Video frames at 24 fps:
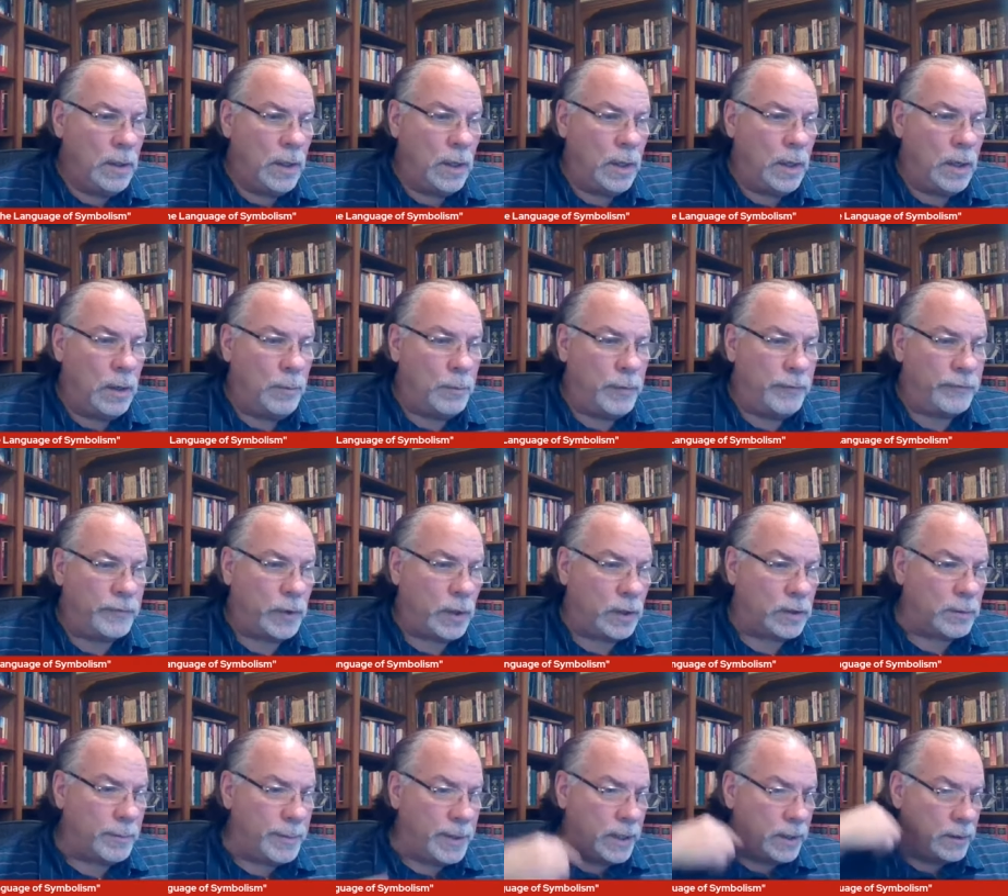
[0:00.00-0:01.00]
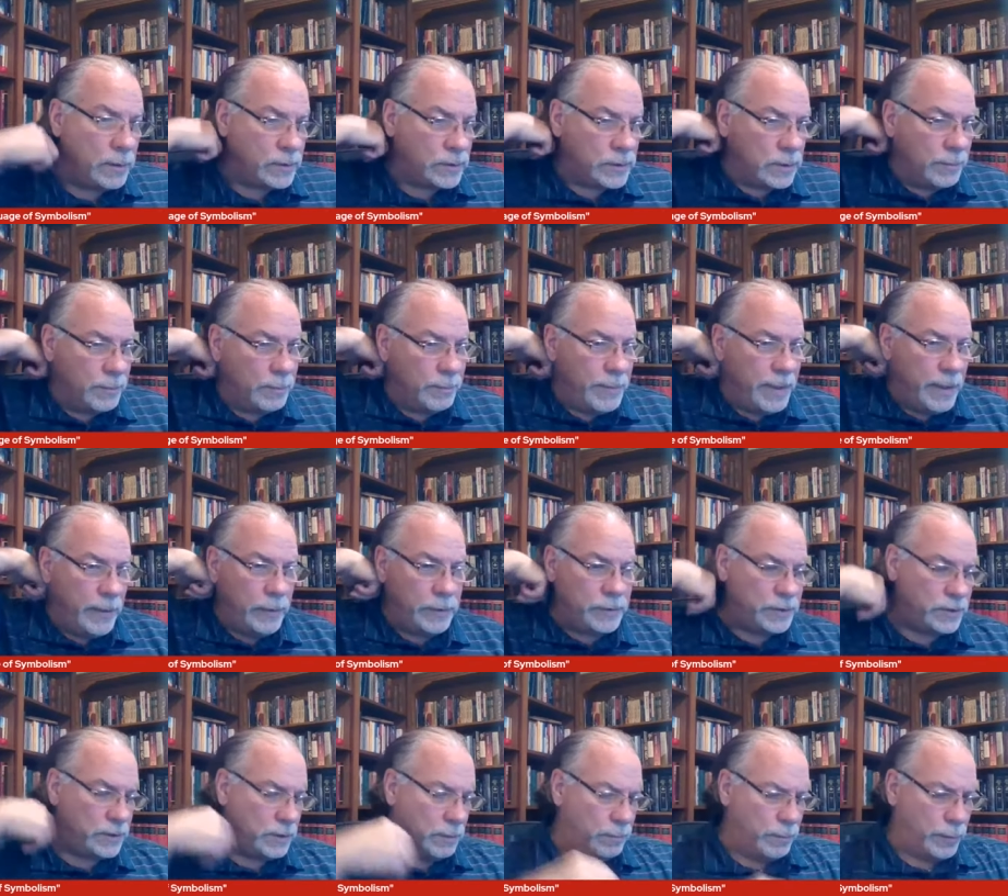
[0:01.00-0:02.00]
um, we've talked about some
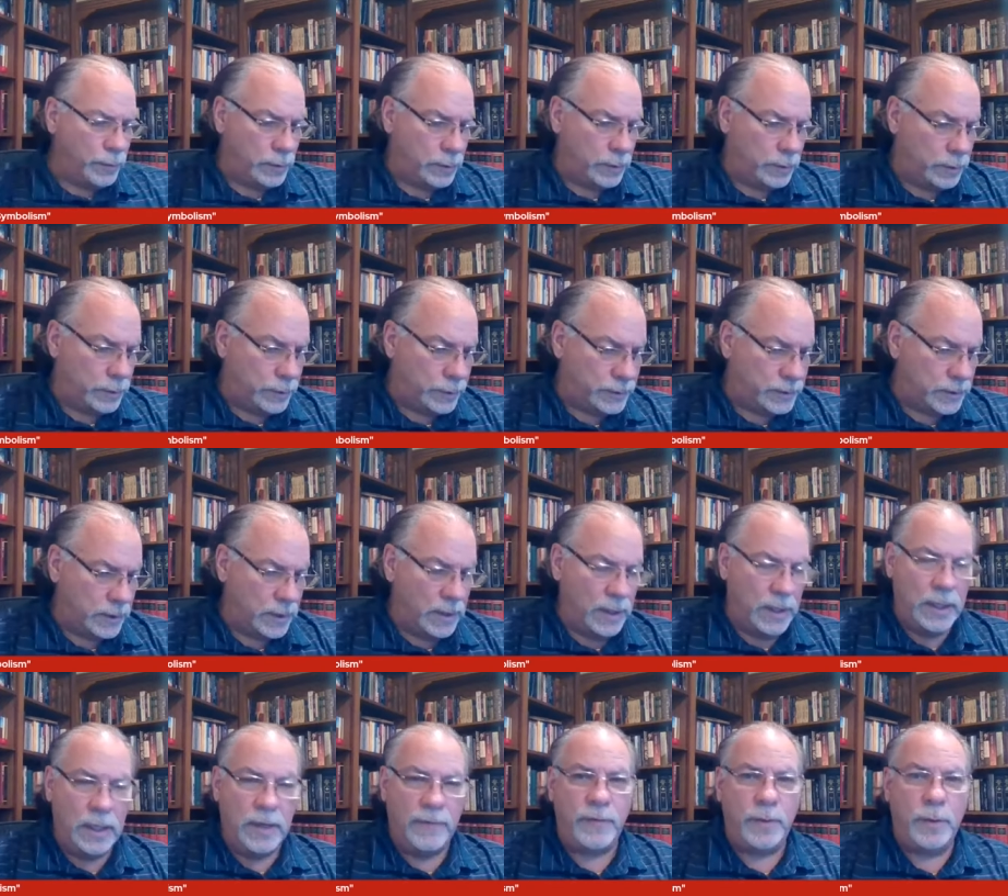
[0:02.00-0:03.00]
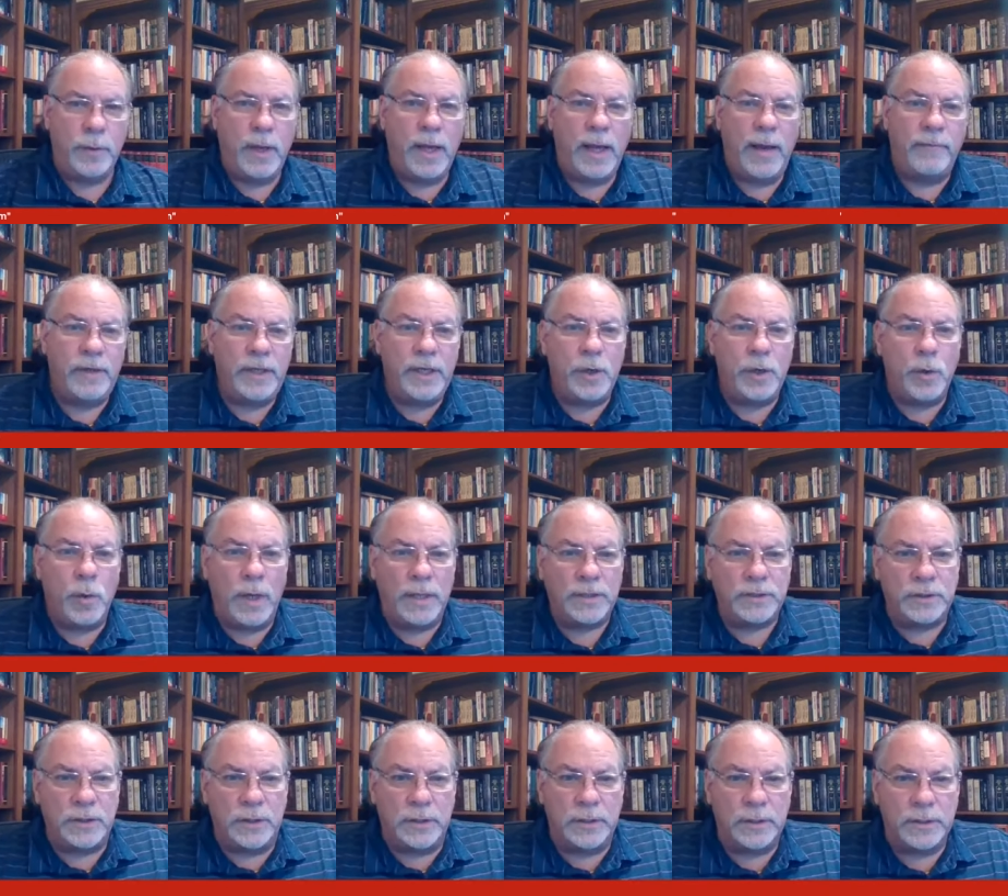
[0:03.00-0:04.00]
marriage symbols. If you have any
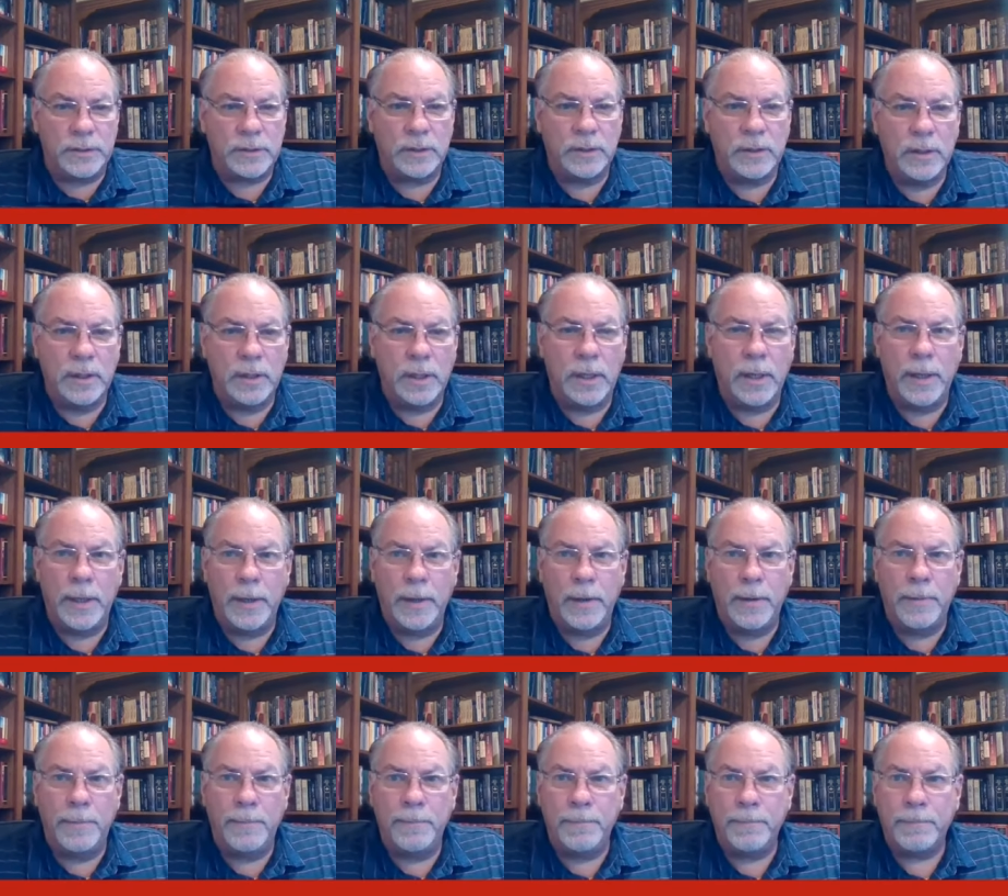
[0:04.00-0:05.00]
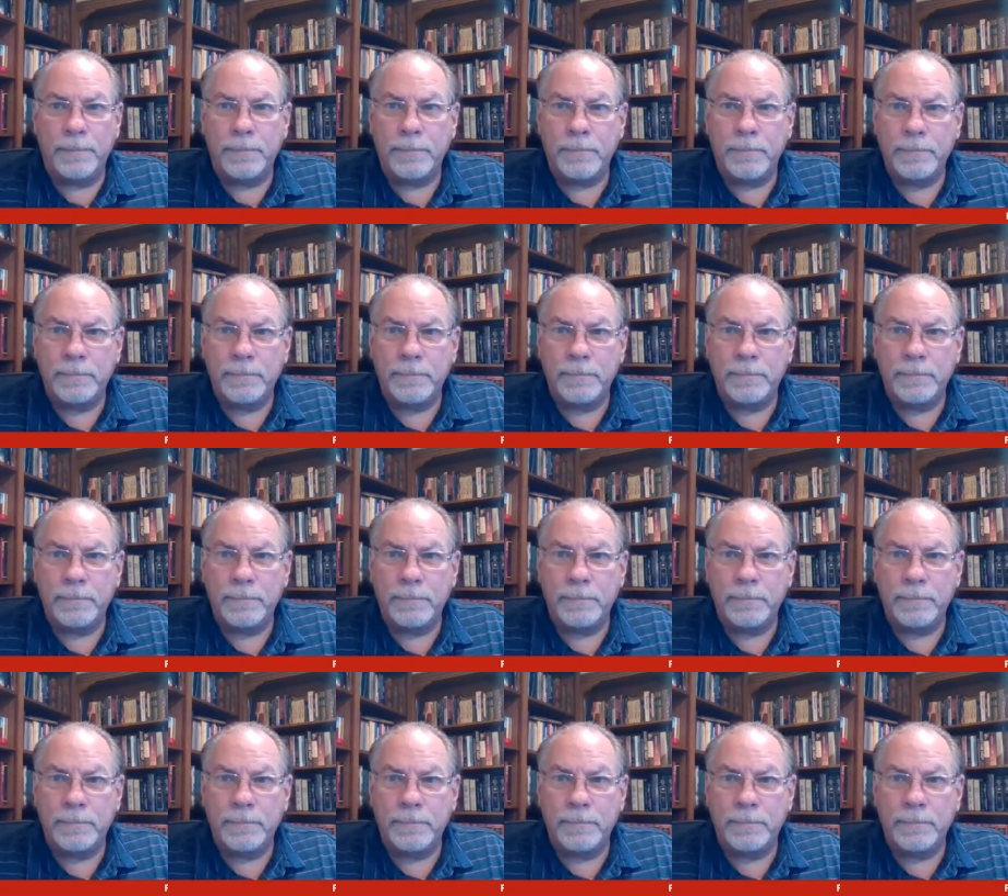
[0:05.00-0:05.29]
questions, um,